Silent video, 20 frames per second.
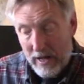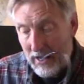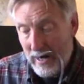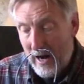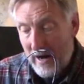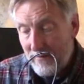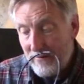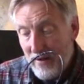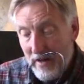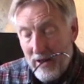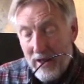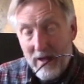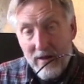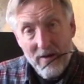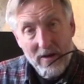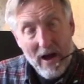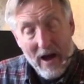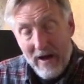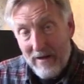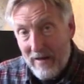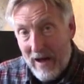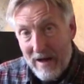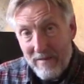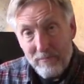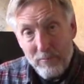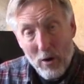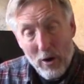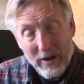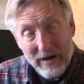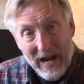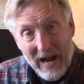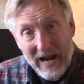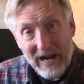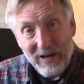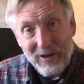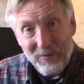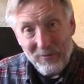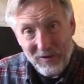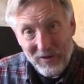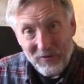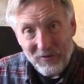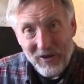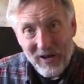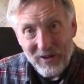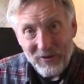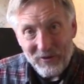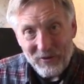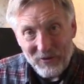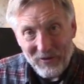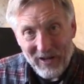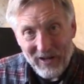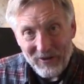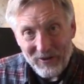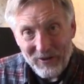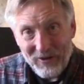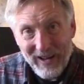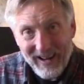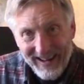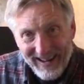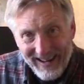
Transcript: And I bought 8 of these headsets.